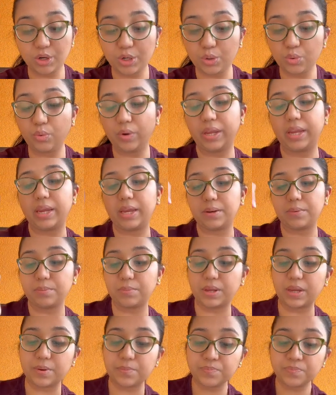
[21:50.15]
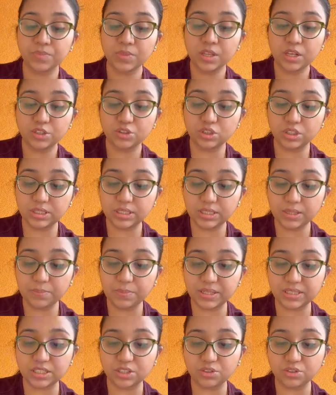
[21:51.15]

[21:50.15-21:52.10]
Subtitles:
to A and B. So this is a basic